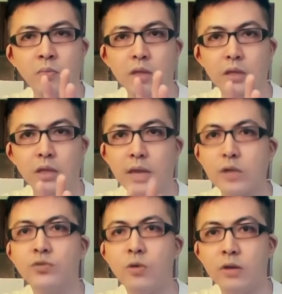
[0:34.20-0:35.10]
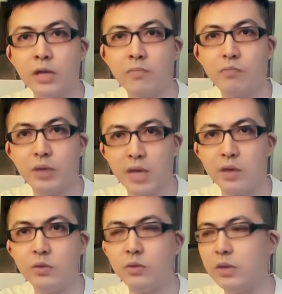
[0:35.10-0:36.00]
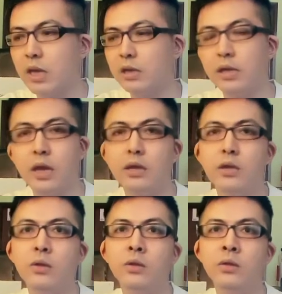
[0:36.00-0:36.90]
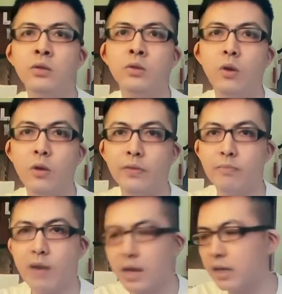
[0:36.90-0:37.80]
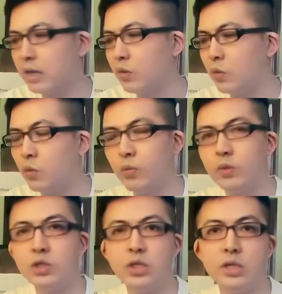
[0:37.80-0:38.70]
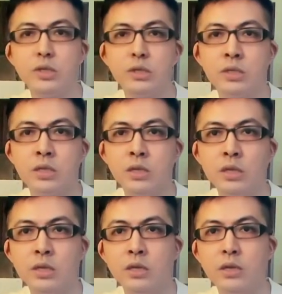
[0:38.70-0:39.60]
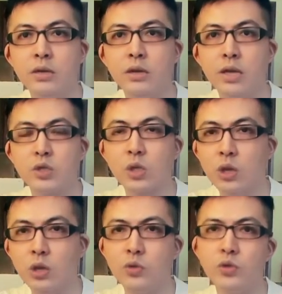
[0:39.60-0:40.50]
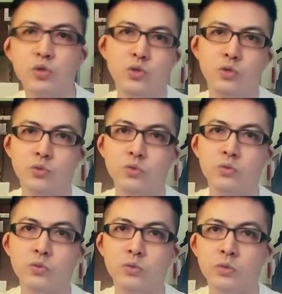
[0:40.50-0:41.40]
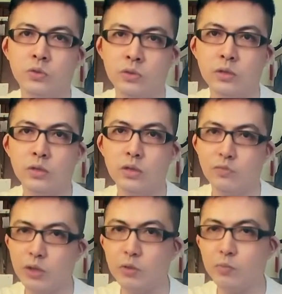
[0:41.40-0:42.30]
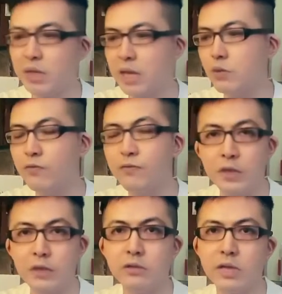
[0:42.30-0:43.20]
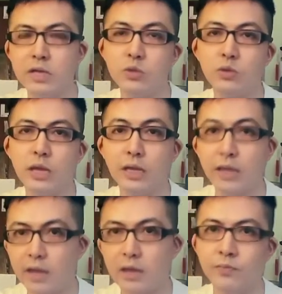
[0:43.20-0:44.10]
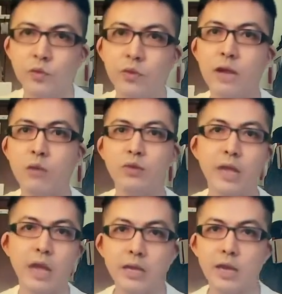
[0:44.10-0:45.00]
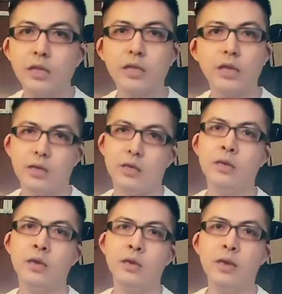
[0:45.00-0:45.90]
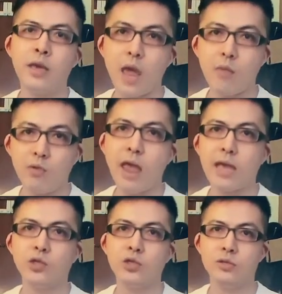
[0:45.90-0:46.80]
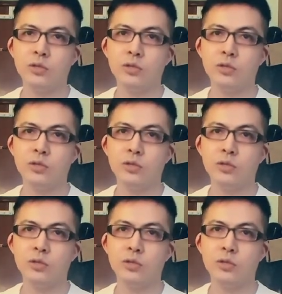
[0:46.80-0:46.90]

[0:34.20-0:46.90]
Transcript: electronic piano you can get on the market, which is as close to a real piano feel as you can get, all right, with 88 key hammer action.